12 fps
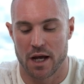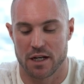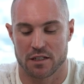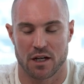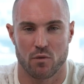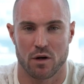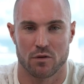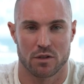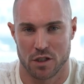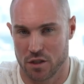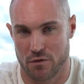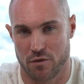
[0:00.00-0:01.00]
And it's like, well,
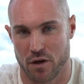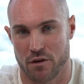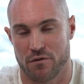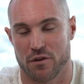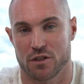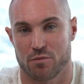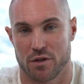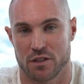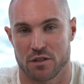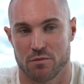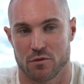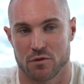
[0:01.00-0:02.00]
did you follow first
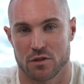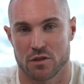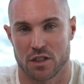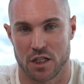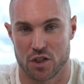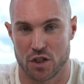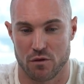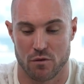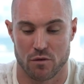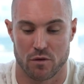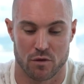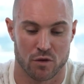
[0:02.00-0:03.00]
principles? Did
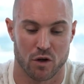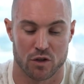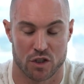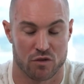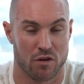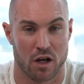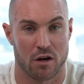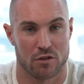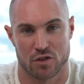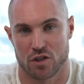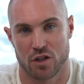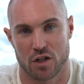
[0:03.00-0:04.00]
you not just rely
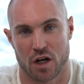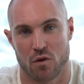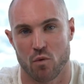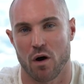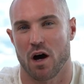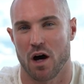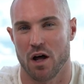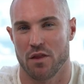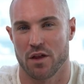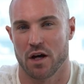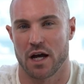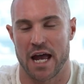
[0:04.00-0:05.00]
on Serco? What
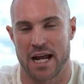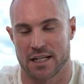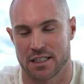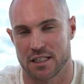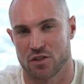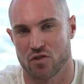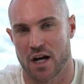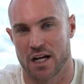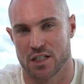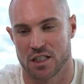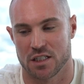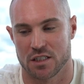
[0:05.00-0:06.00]
other exit
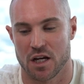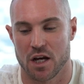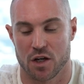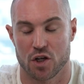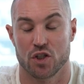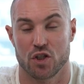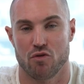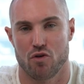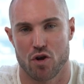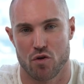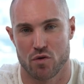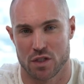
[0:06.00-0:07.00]
strategies could you
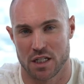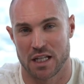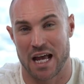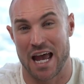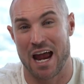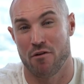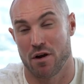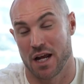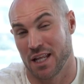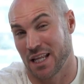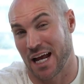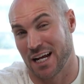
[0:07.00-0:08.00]
use in that
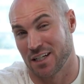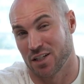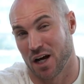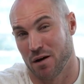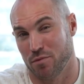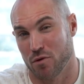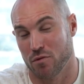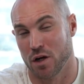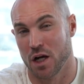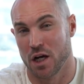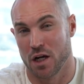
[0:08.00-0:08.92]
area, in that example?